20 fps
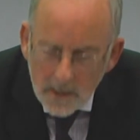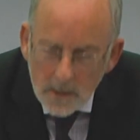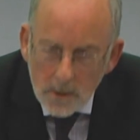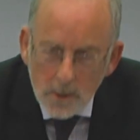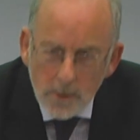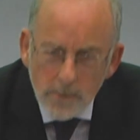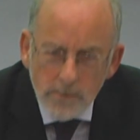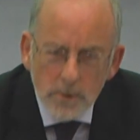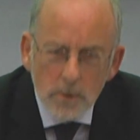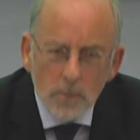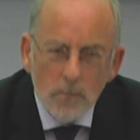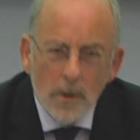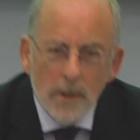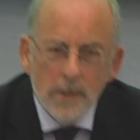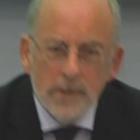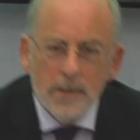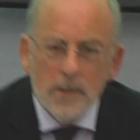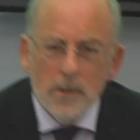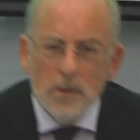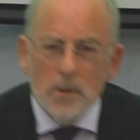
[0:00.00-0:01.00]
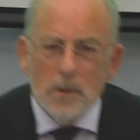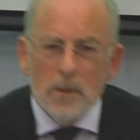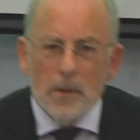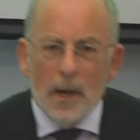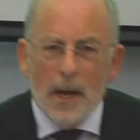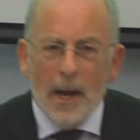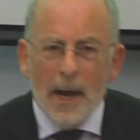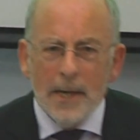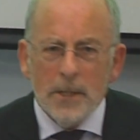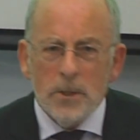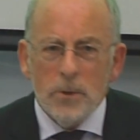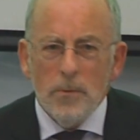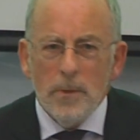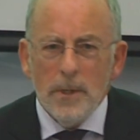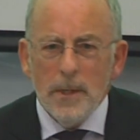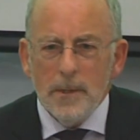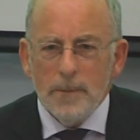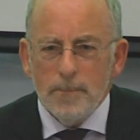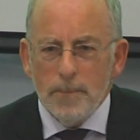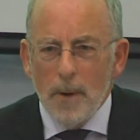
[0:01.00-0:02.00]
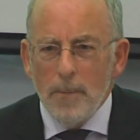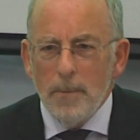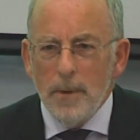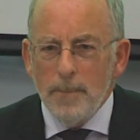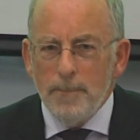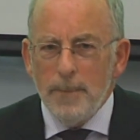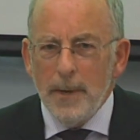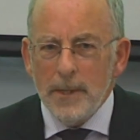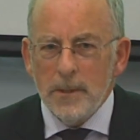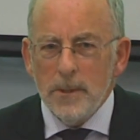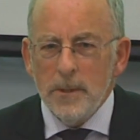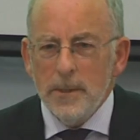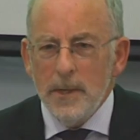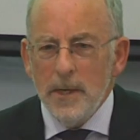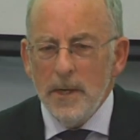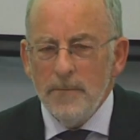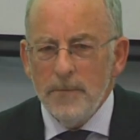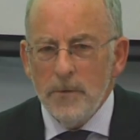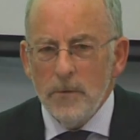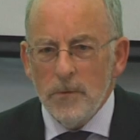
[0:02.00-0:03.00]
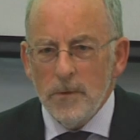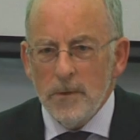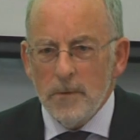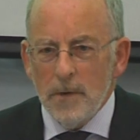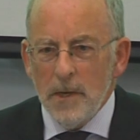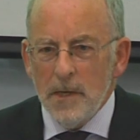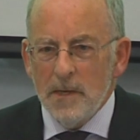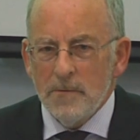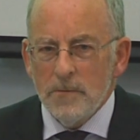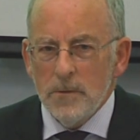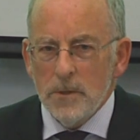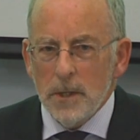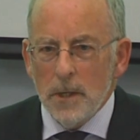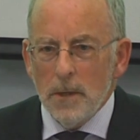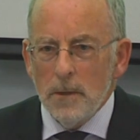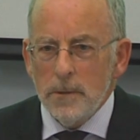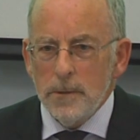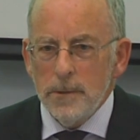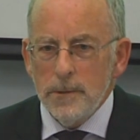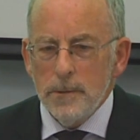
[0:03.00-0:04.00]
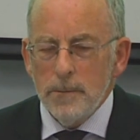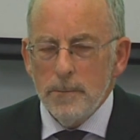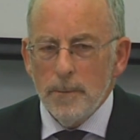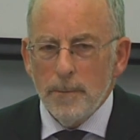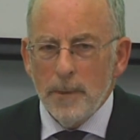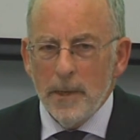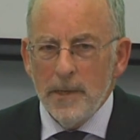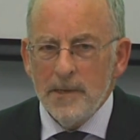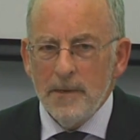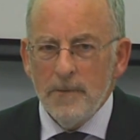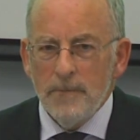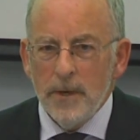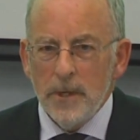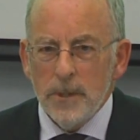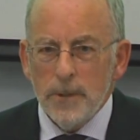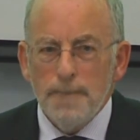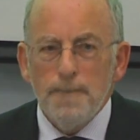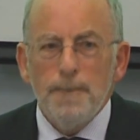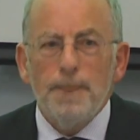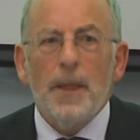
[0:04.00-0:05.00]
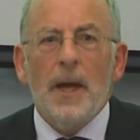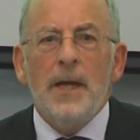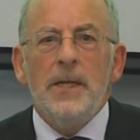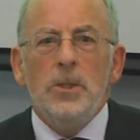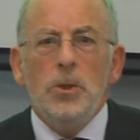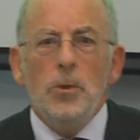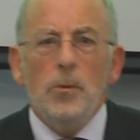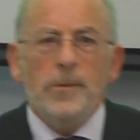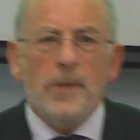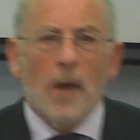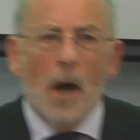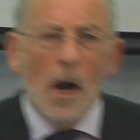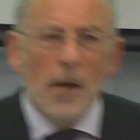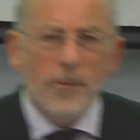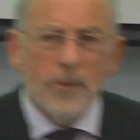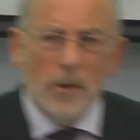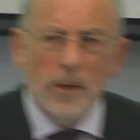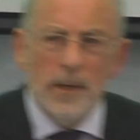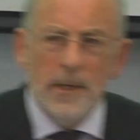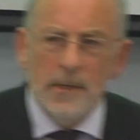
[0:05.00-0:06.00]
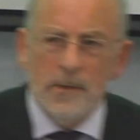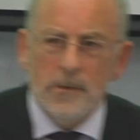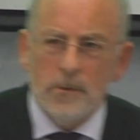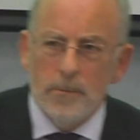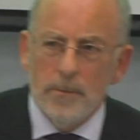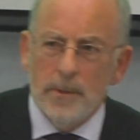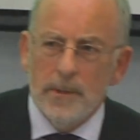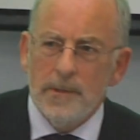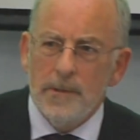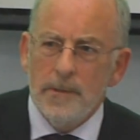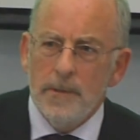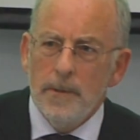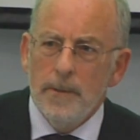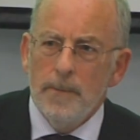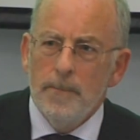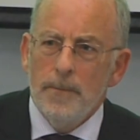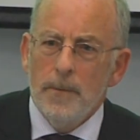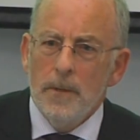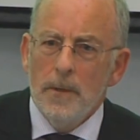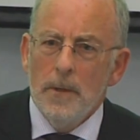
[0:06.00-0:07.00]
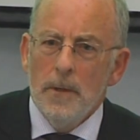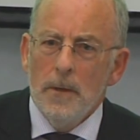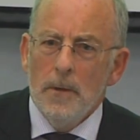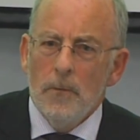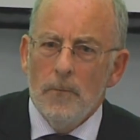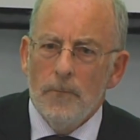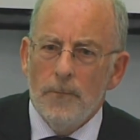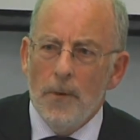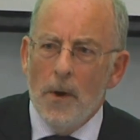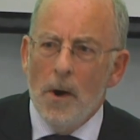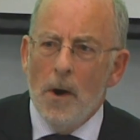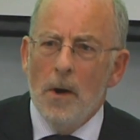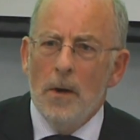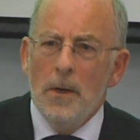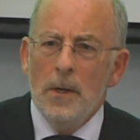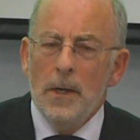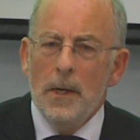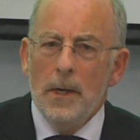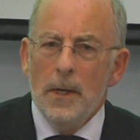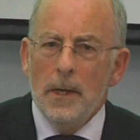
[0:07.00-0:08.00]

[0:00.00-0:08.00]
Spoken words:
conclusion was, actually, it's probably better to leave interest rates for general consumer price inflation and use other instruments for